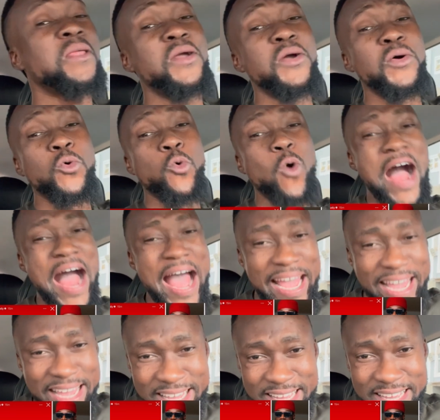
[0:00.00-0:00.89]

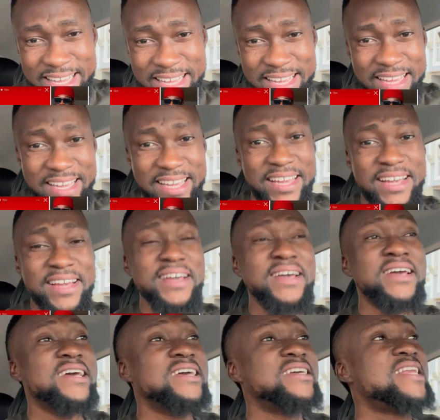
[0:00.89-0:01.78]
Why?
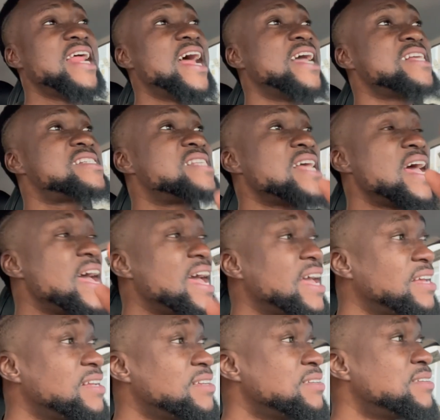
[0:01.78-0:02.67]
They
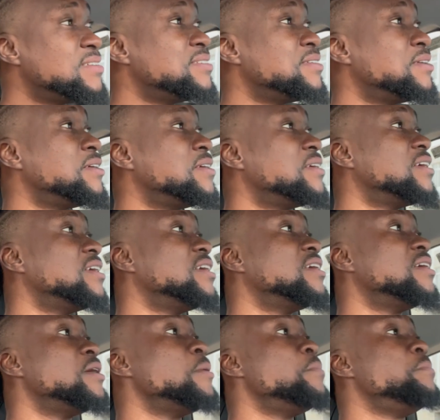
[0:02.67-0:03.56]
say
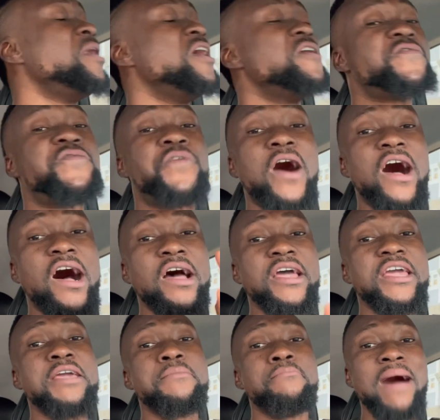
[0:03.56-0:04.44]
before
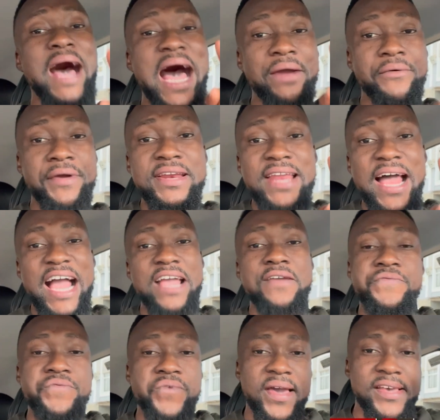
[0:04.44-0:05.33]
he married
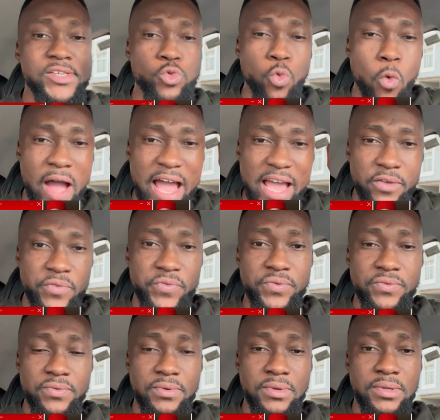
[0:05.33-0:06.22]
that first
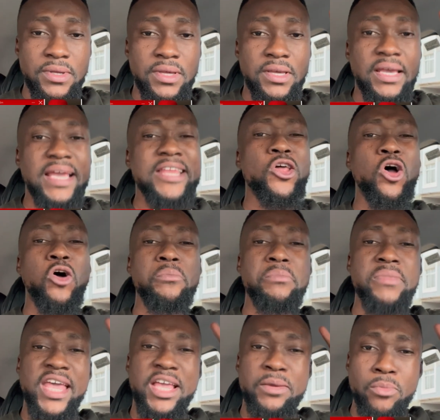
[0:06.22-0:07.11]
wife, he don't
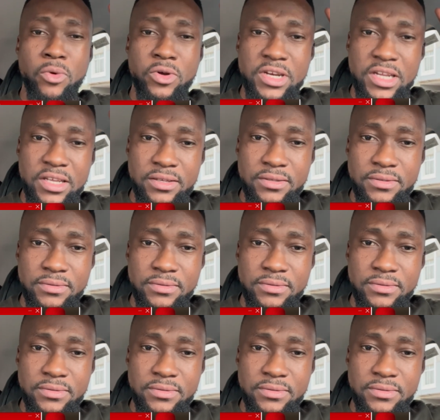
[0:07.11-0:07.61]
make money.